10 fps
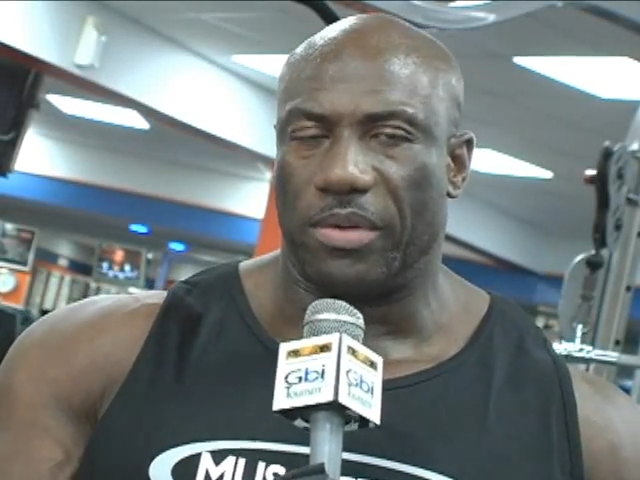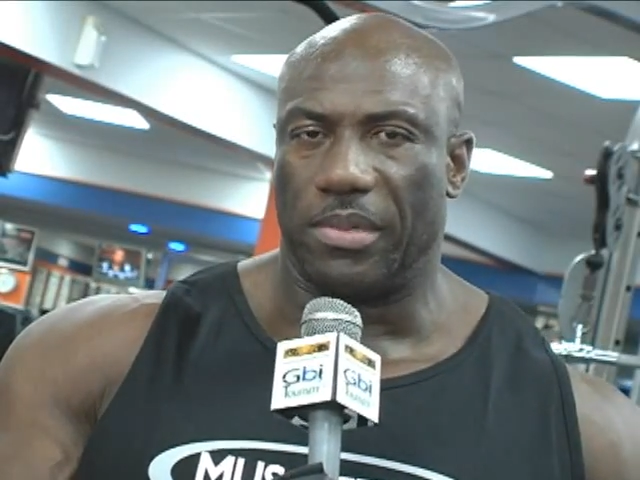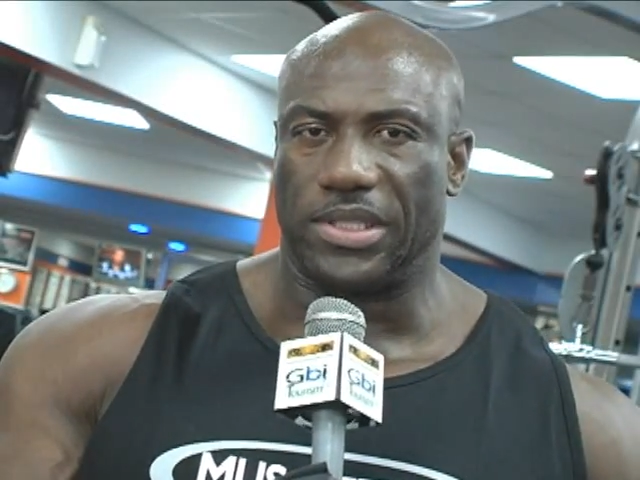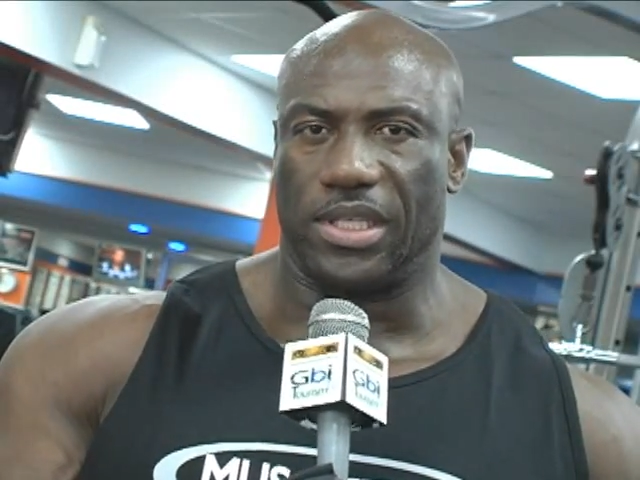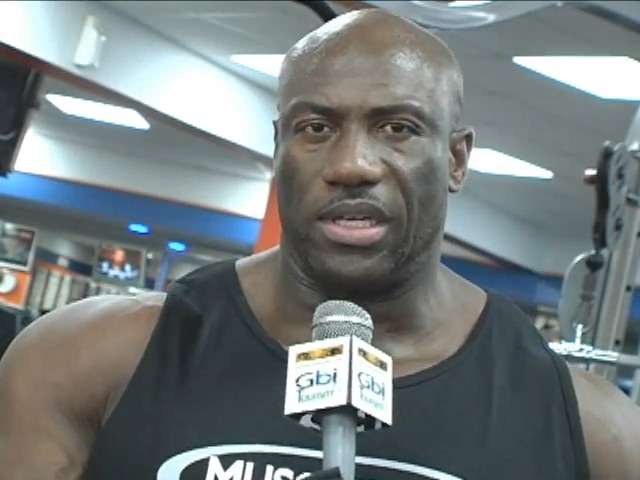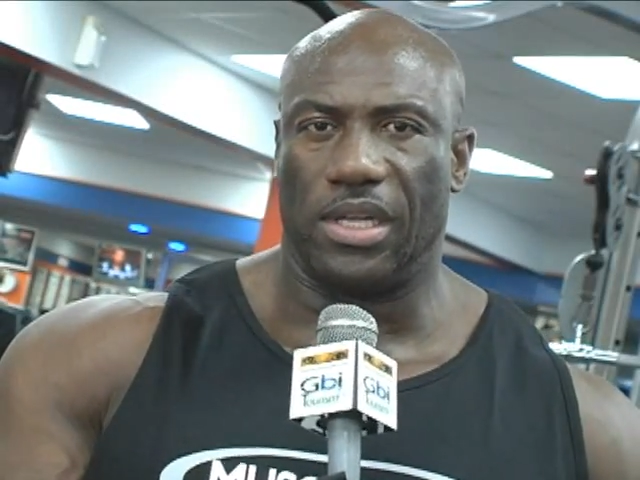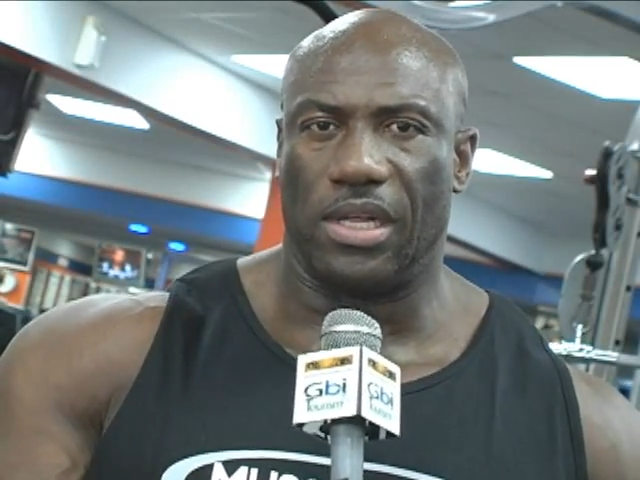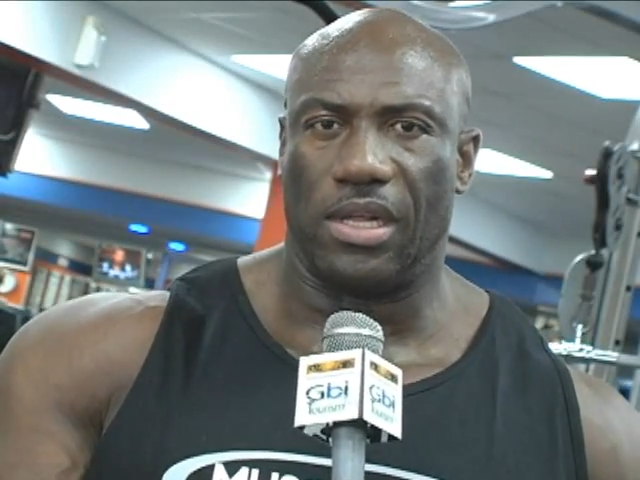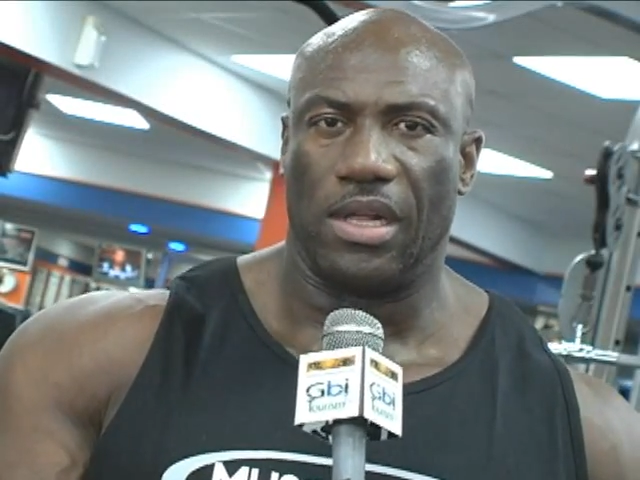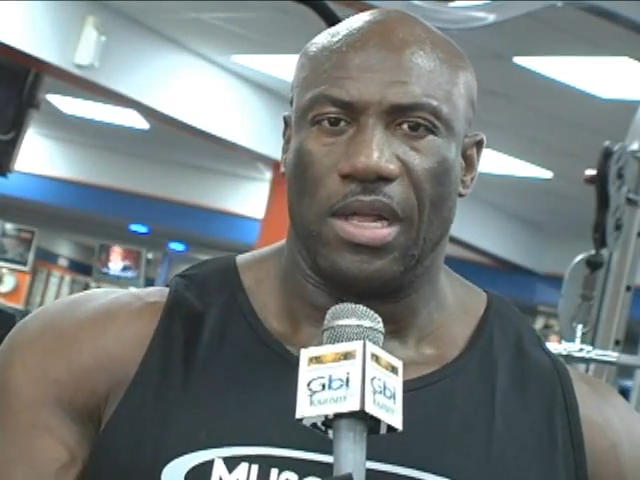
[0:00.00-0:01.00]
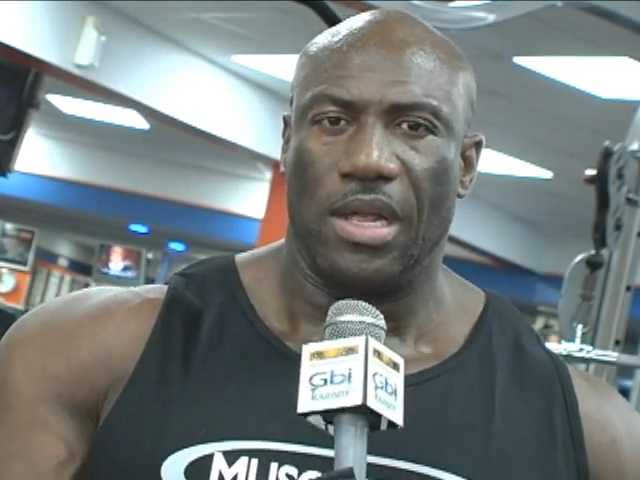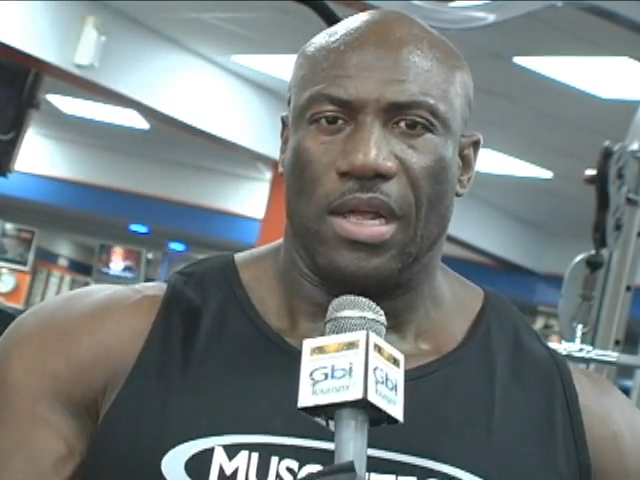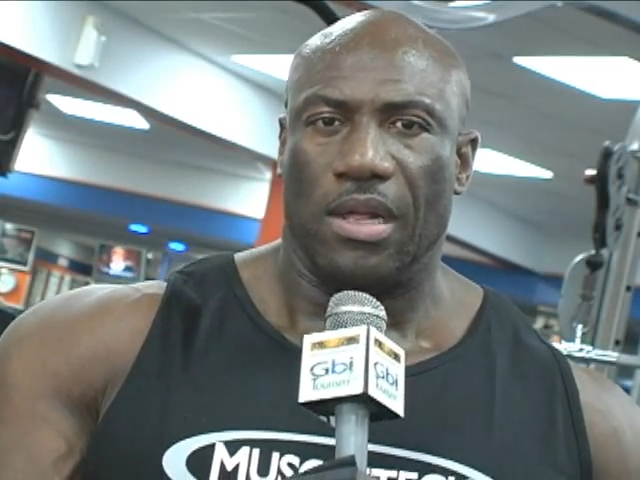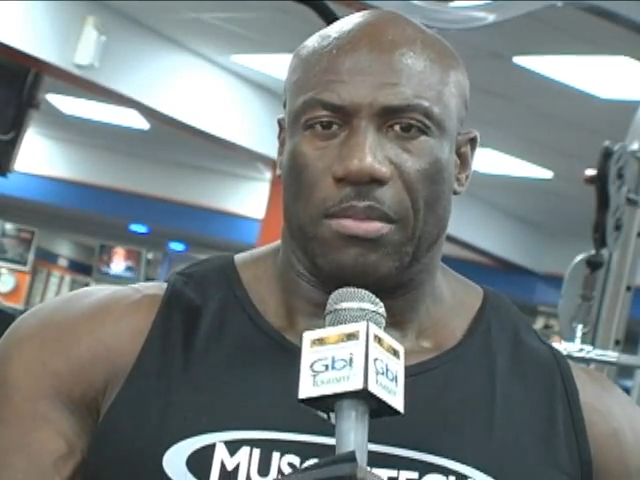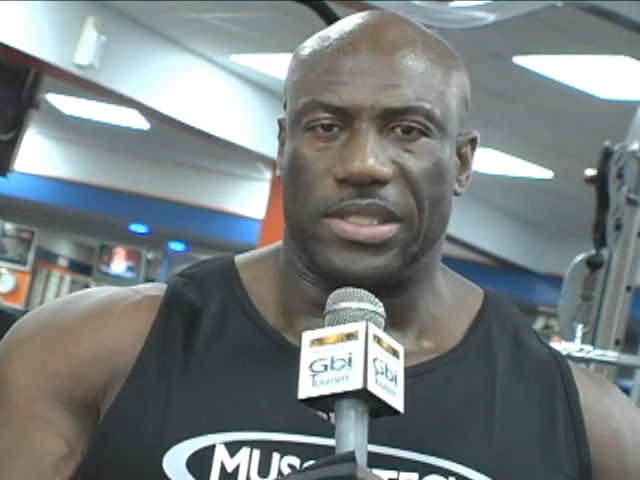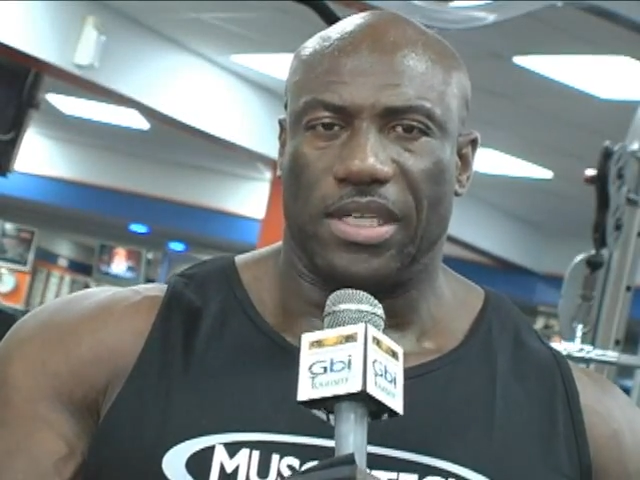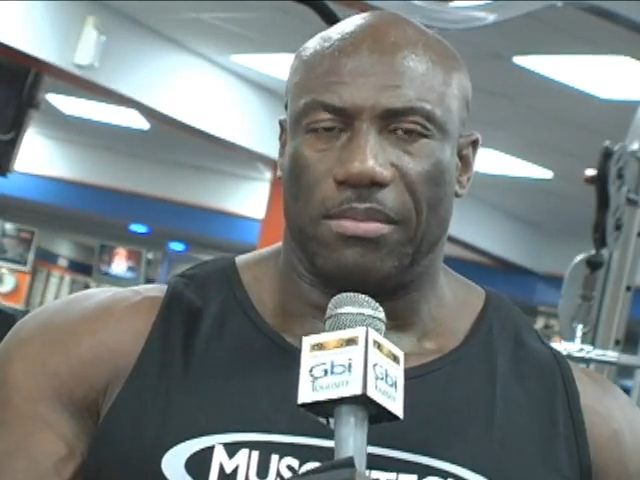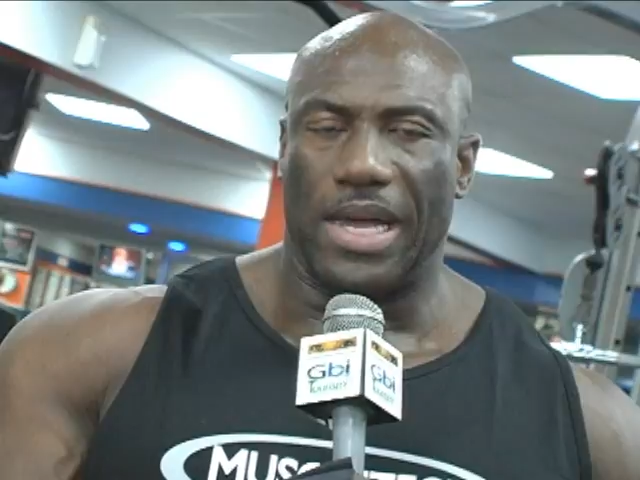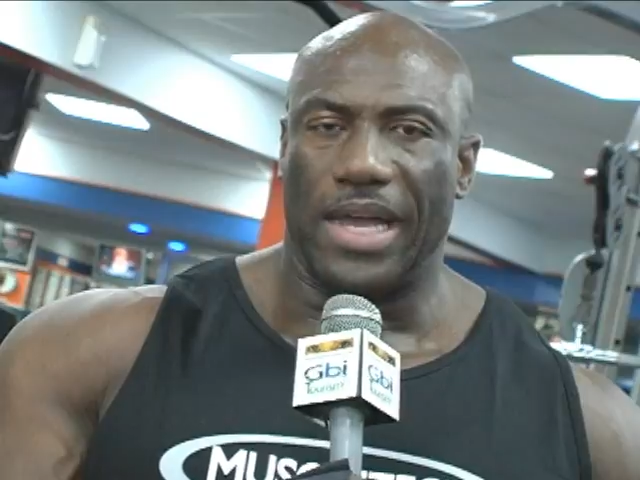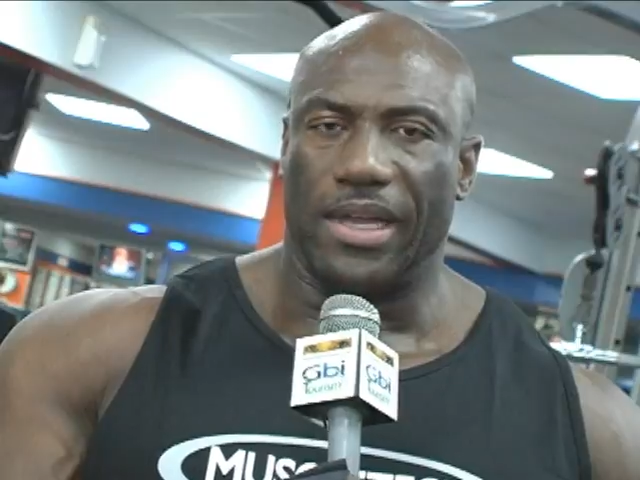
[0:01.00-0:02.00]
Muscle
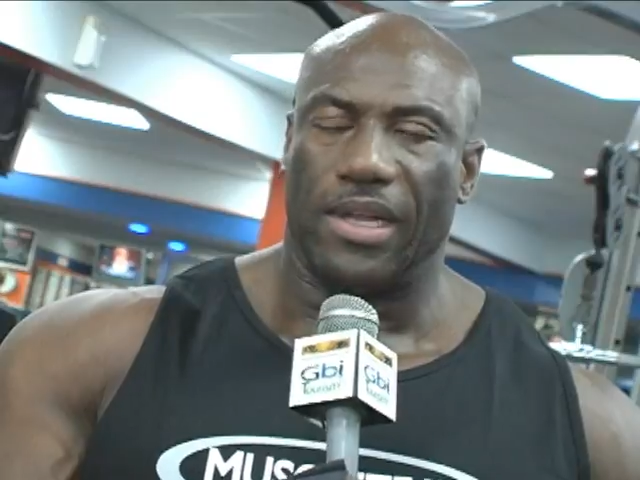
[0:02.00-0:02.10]
Mag,